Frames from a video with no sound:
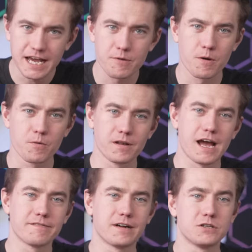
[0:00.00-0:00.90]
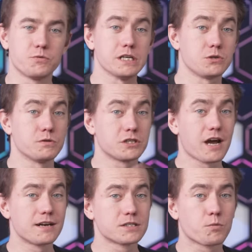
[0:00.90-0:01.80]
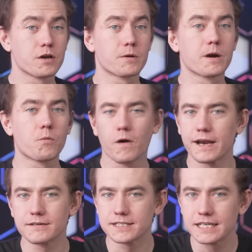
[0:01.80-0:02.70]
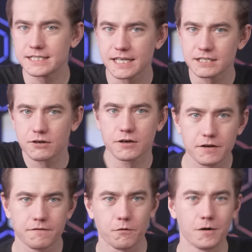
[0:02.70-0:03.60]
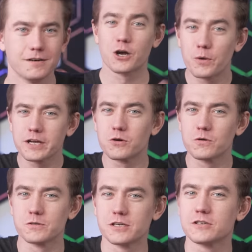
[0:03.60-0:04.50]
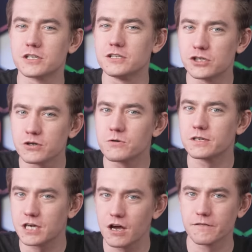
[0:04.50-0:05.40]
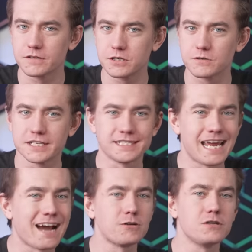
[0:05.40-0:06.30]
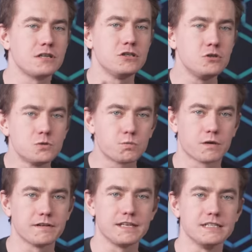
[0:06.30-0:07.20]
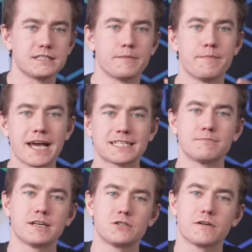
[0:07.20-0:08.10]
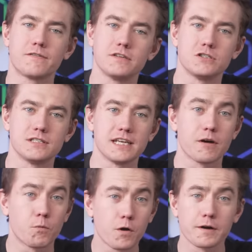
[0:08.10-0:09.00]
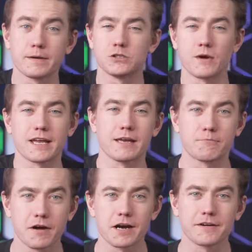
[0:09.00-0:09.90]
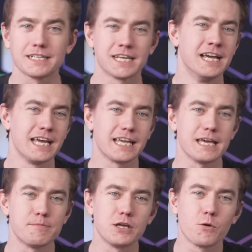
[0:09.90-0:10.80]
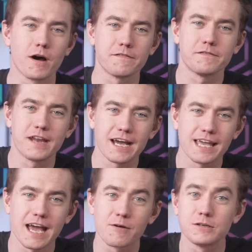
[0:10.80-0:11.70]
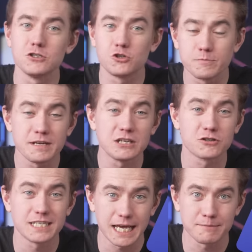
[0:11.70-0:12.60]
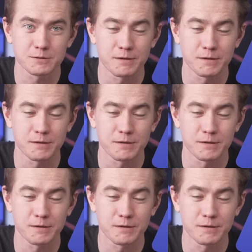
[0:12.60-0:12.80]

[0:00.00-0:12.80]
day when we're live on Twitch, which got us wondering what else these things are good for. A quick Google search can show you a ton of results as to how you can use one of these to maximize your efficiency at work by tracking progress and keeping you off of 9 gag when you should be in your team's